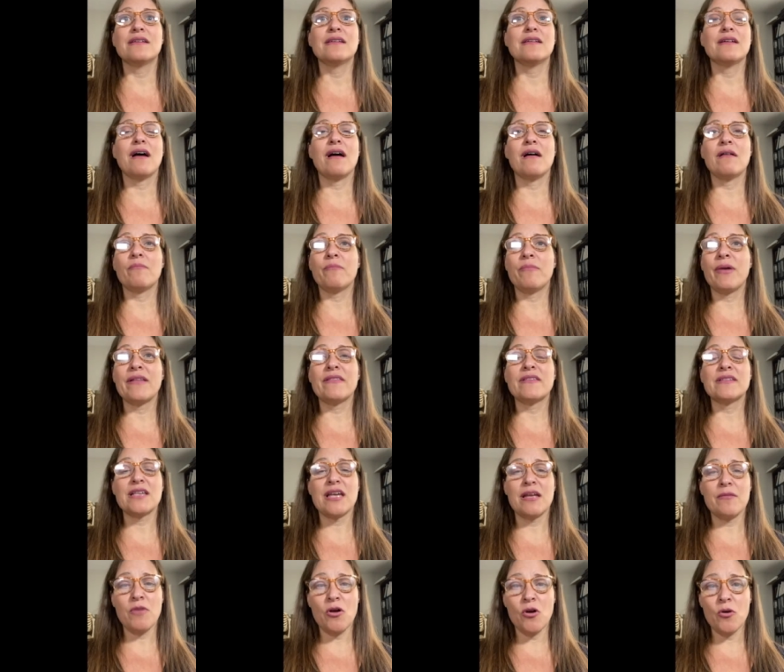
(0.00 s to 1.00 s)
um, by the
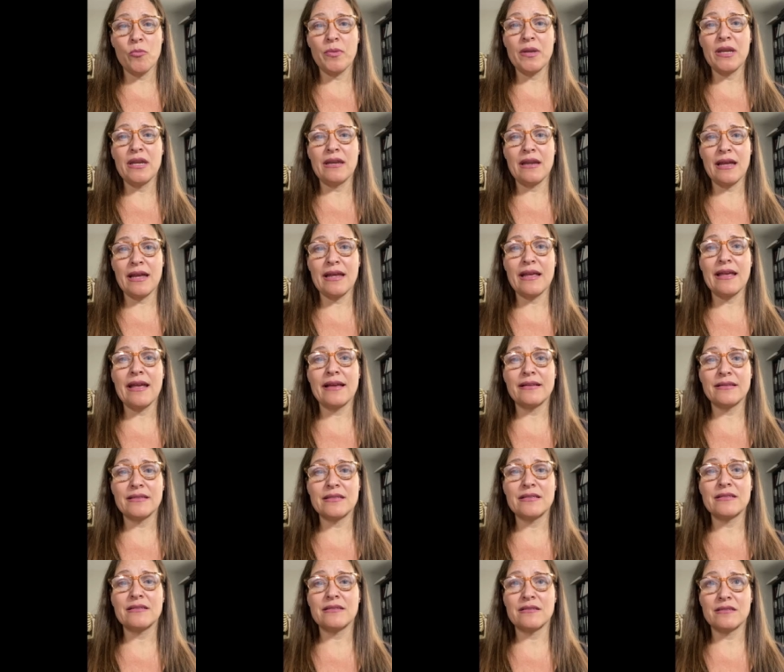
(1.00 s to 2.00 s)
time opening night
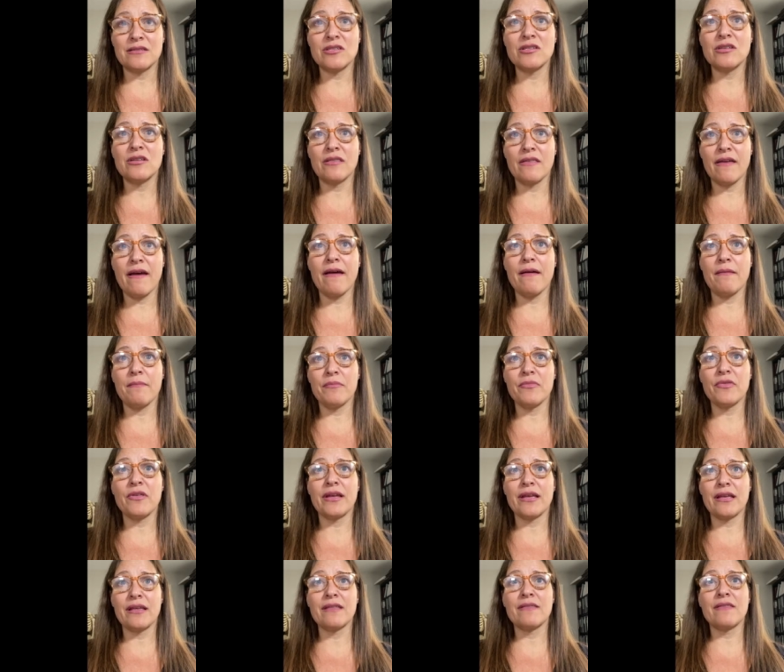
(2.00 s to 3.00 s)
gets to them,
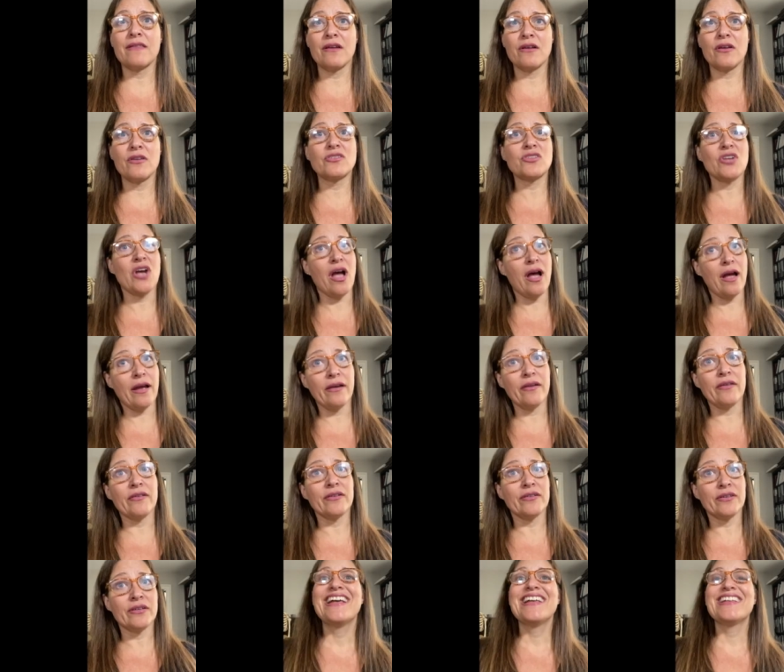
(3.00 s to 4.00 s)
like they're
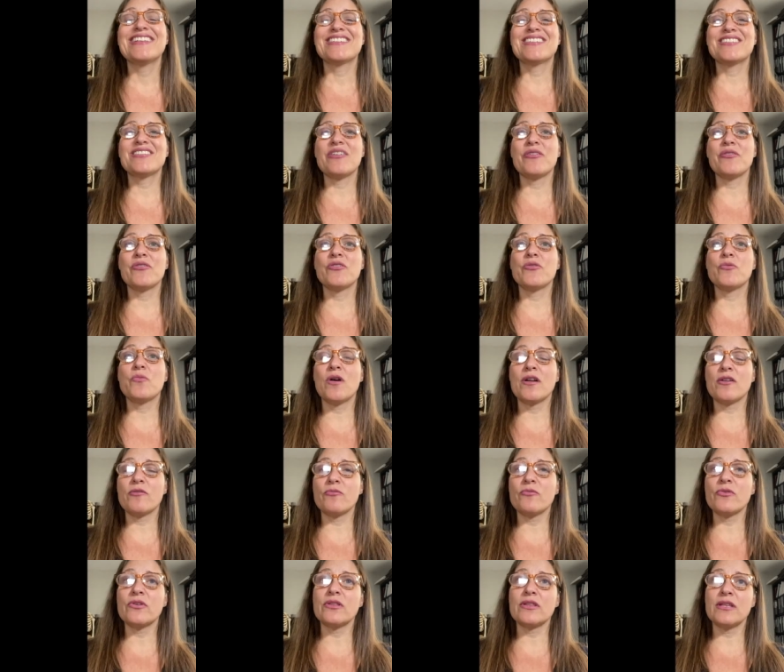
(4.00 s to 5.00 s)
tired. So you want to
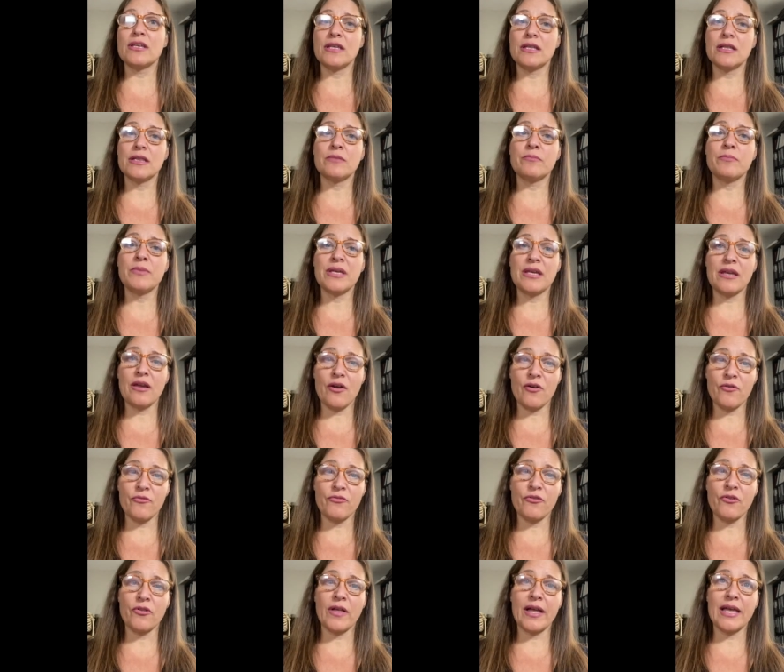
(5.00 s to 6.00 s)
really be
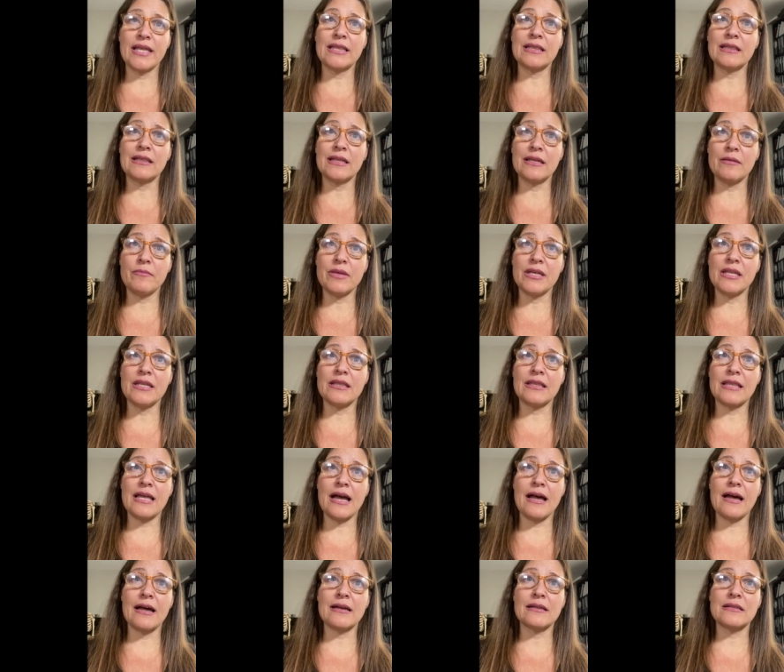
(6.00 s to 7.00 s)
careful and limit
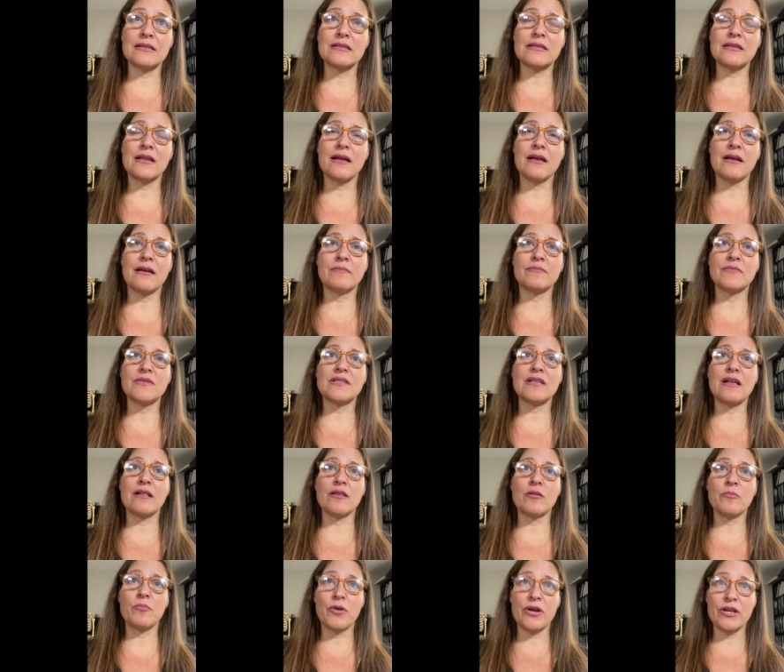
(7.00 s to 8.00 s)
that um,
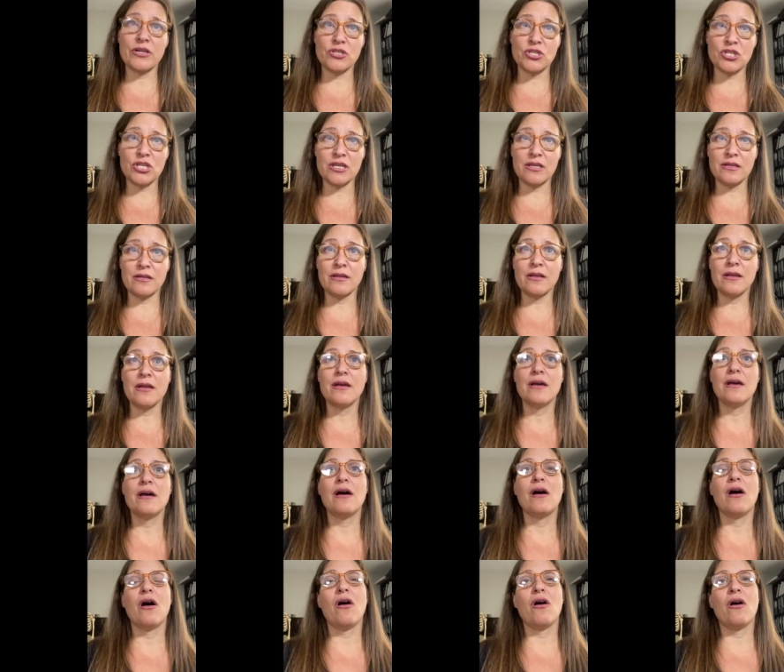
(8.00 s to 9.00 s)
celebration
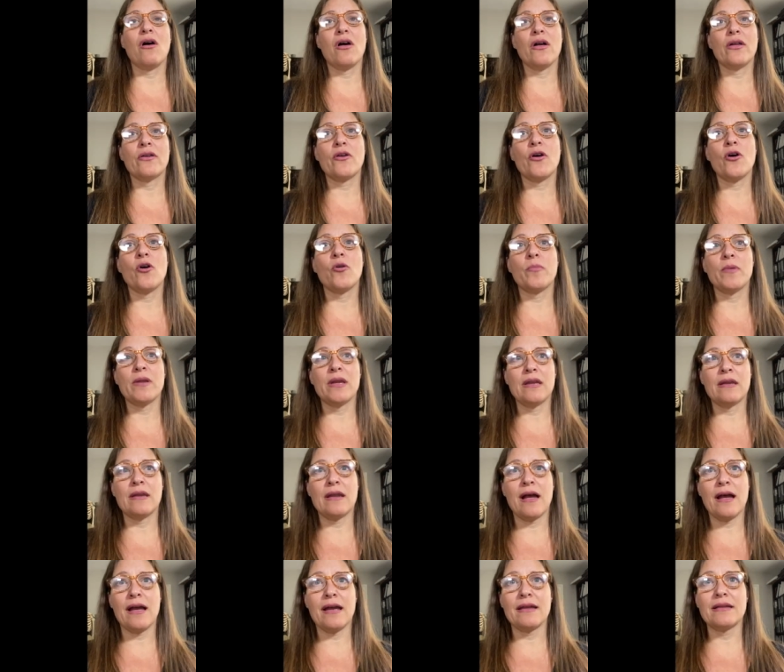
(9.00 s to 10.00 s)
on opening
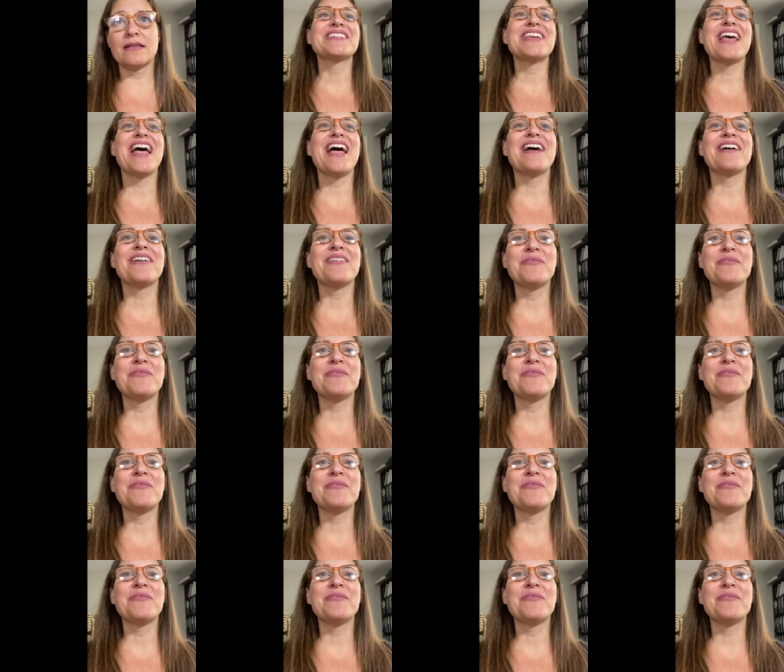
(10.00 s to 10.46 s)
night. Tech